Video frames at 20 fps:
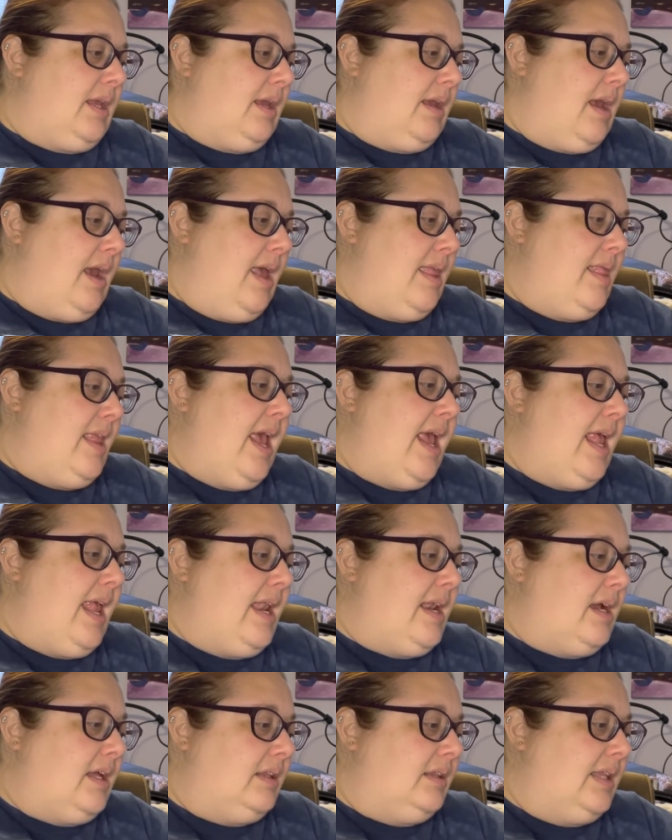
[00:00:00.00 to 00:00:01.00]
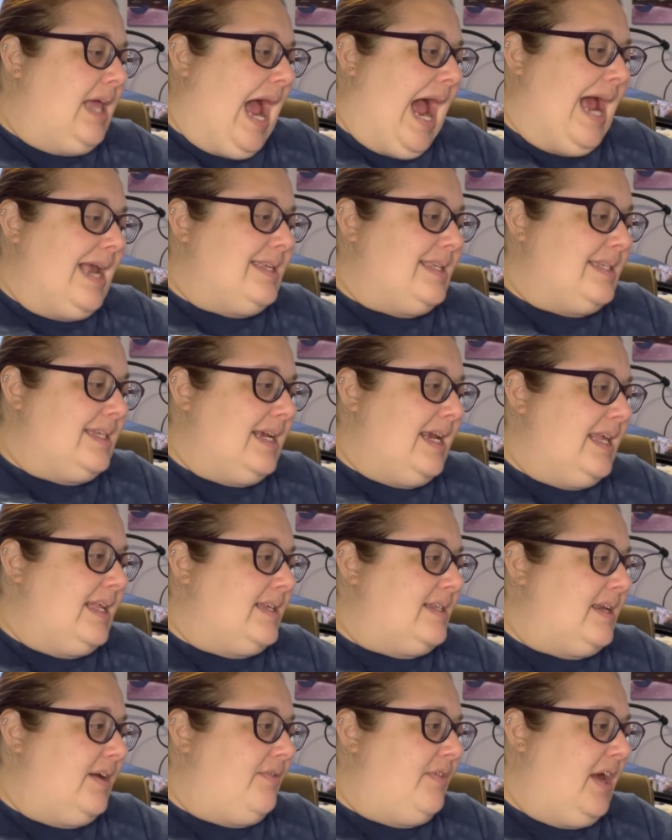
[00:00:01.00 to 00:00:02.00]
And then lastly,
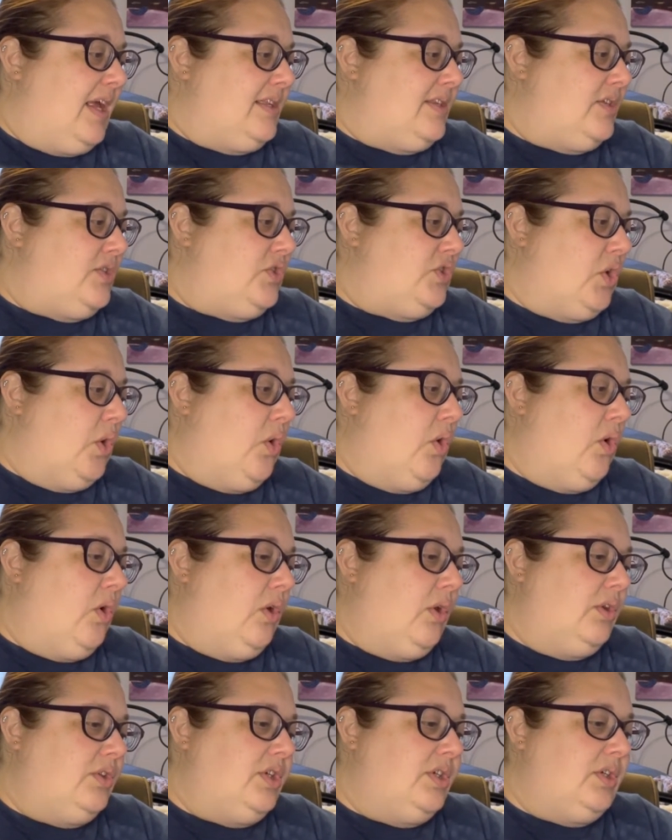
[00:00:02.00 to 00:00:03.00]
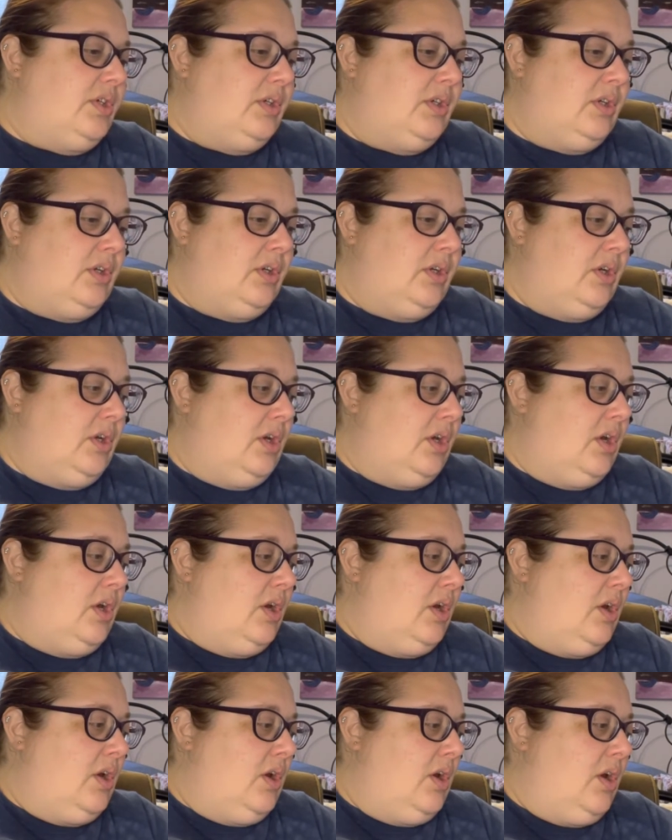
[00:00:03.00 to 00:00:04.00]
stuff that sold
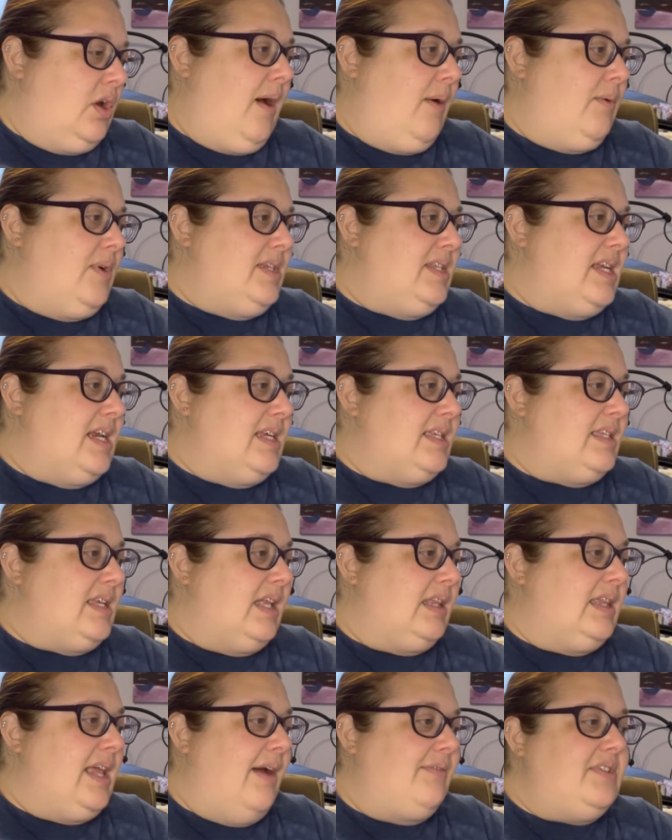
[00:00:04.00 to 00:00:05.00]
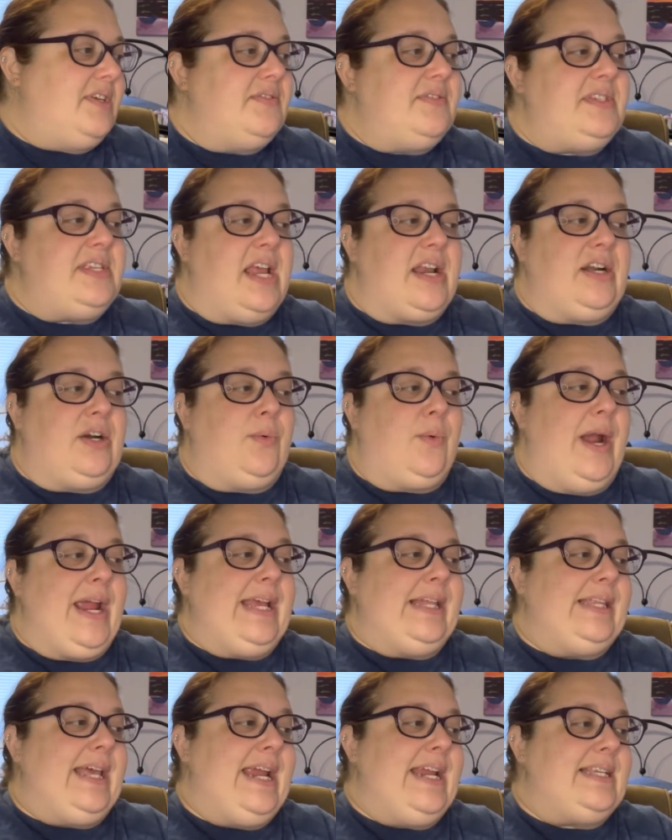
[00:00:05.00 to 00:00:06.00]
was this left of center
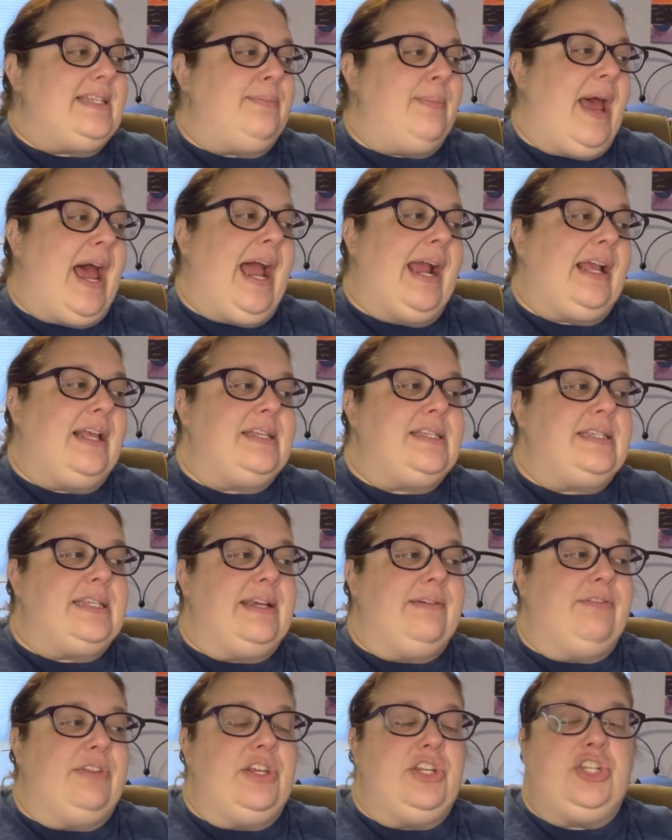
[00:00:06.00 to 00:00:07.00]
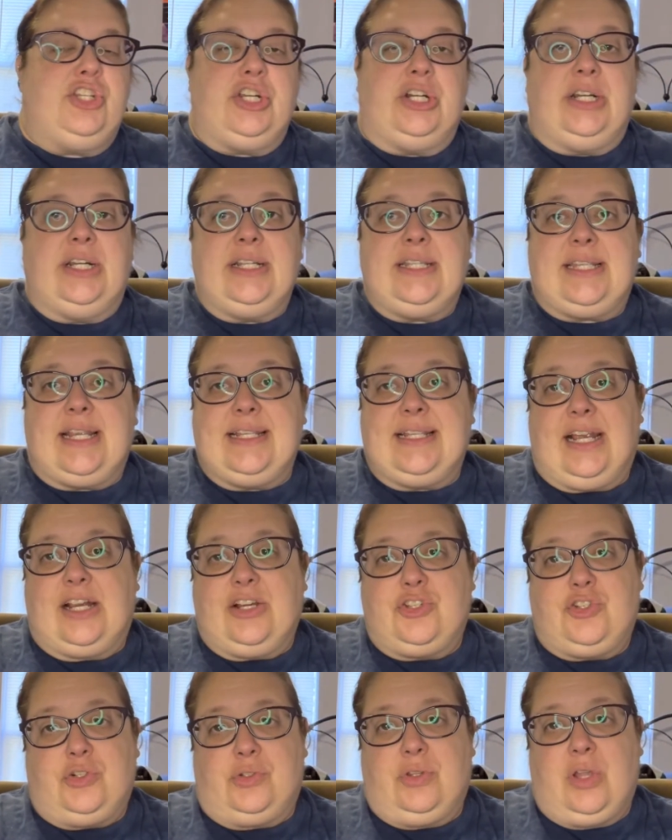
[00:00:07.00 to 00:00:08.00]
white lace back sleeveless shirt, size
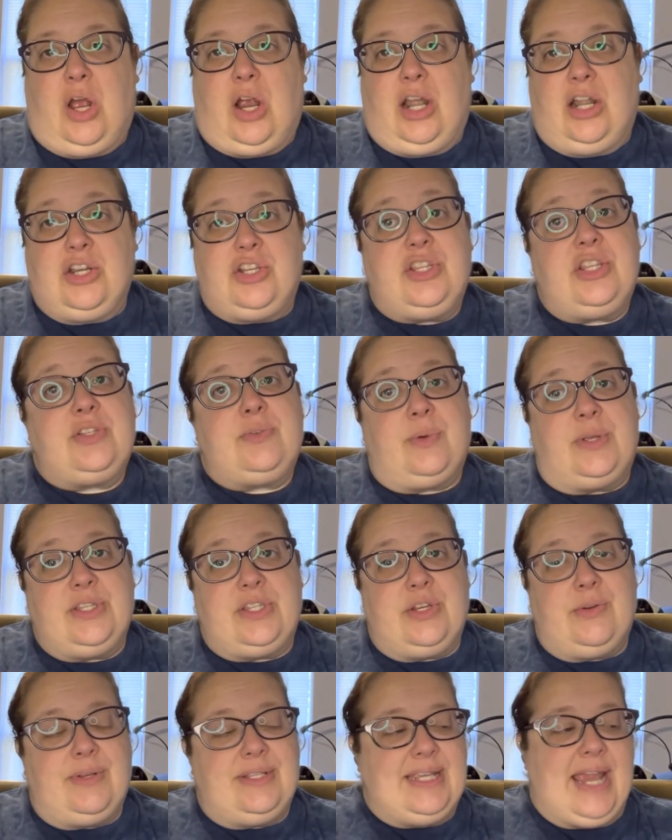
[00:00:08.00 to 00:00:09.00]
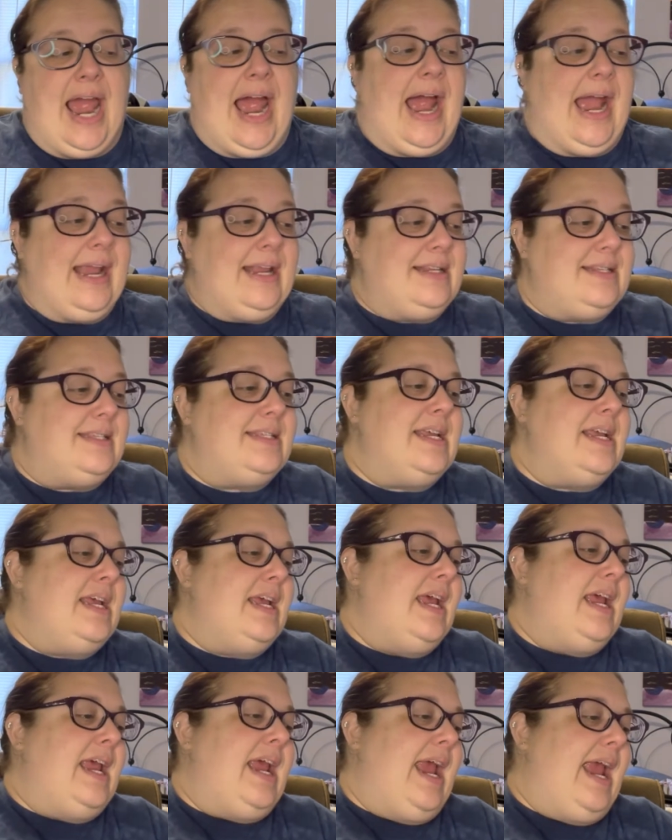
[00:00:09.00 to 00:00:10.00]
extra large. This was new with tags,
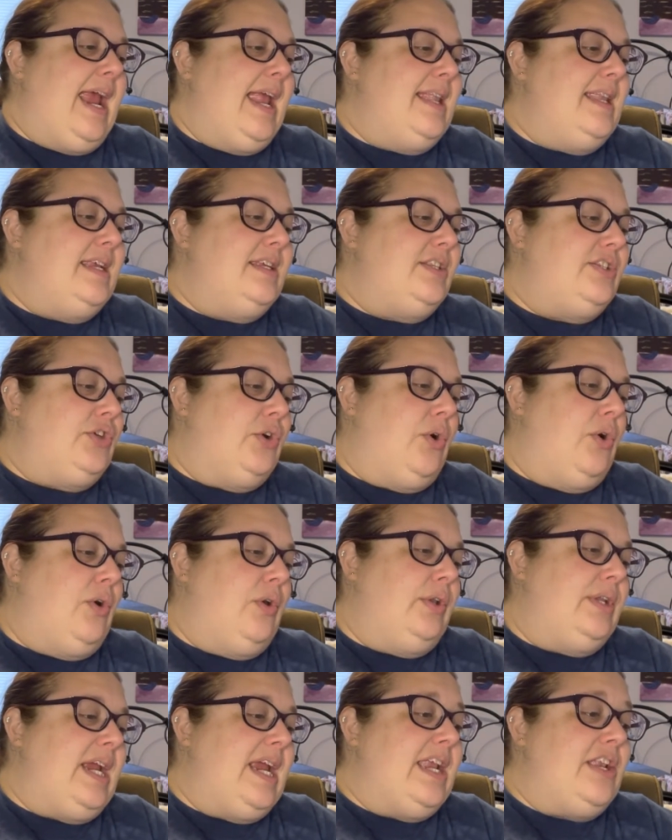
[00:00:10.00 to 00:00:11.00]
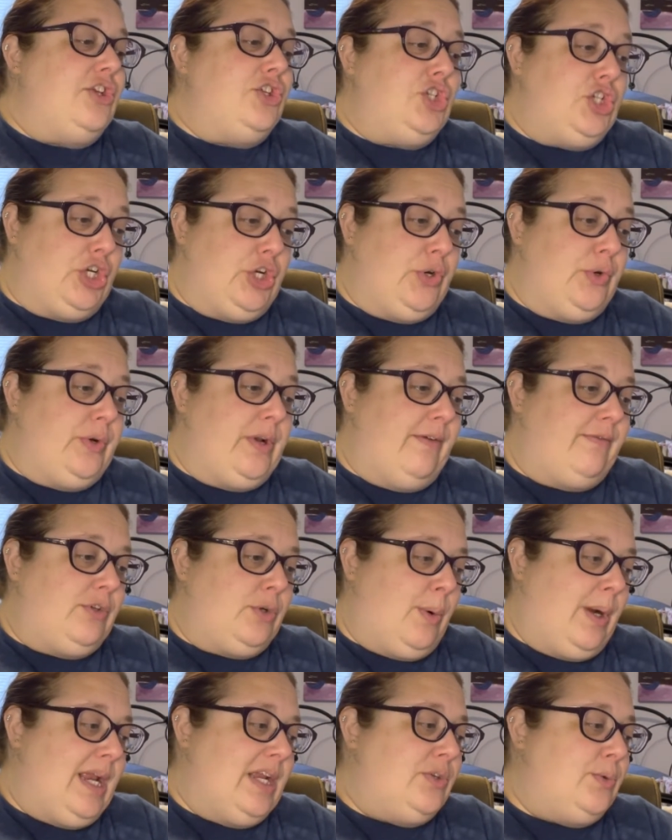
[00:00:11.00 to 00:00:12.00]
and this sold in June of
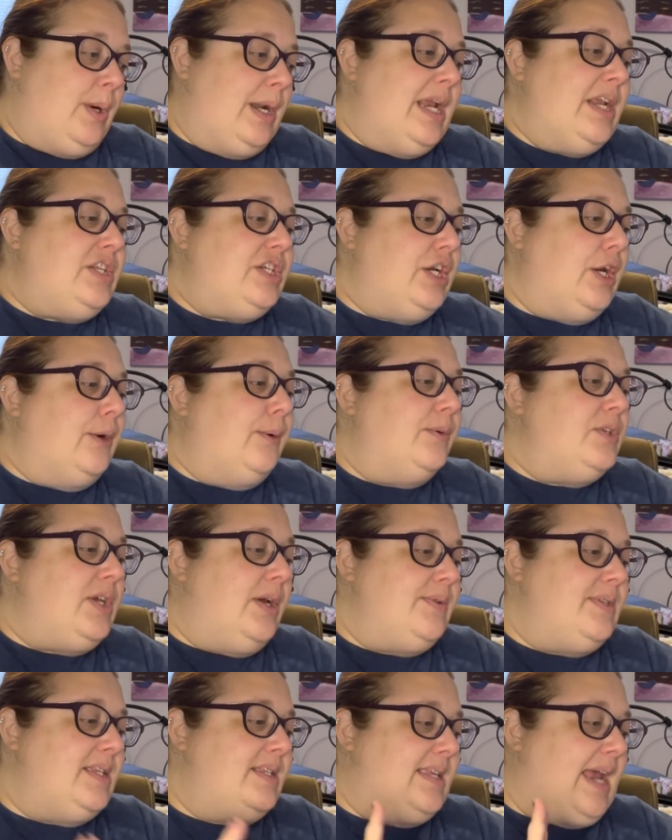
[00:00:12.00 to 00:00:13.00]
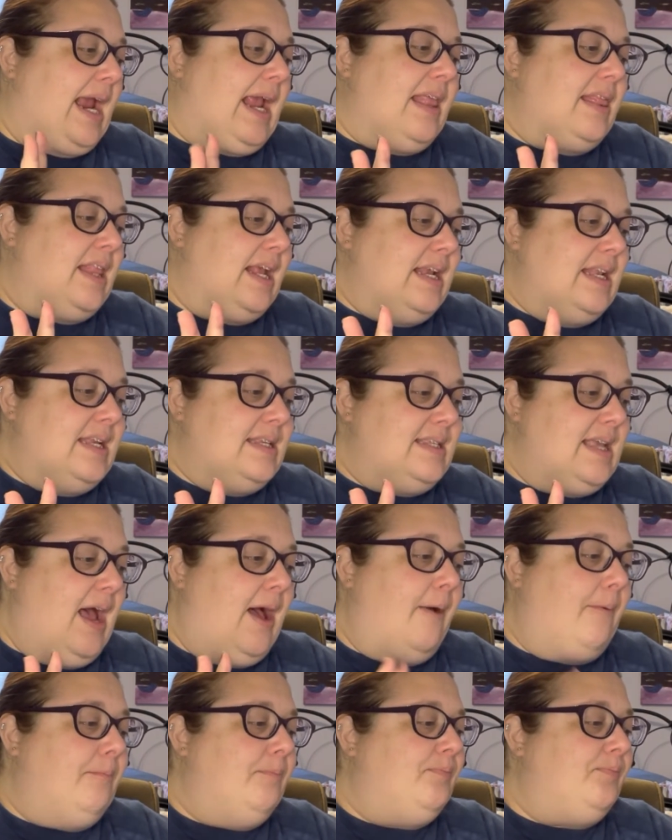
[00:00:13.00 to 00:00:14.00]
2022. So that was the second thing to
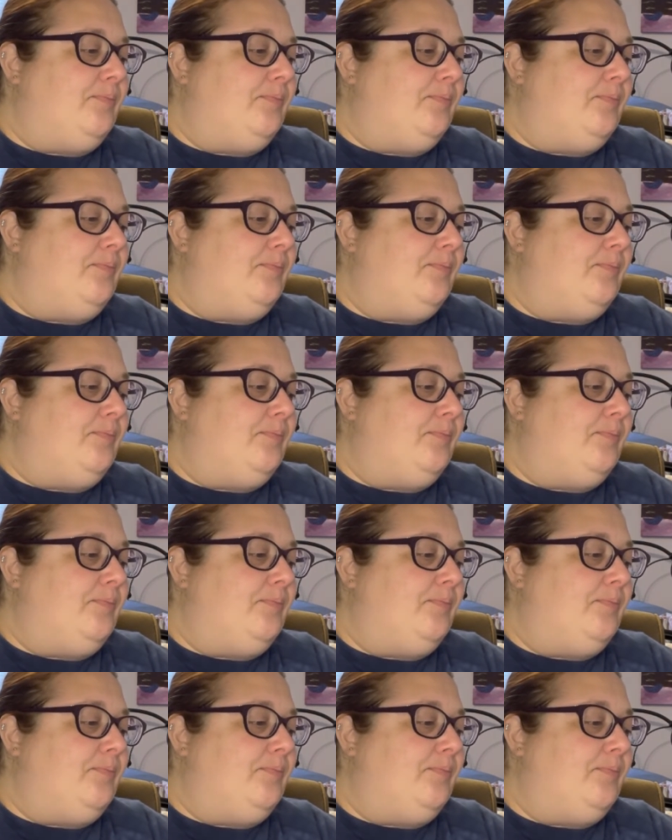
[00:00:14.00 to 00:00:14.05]
sell.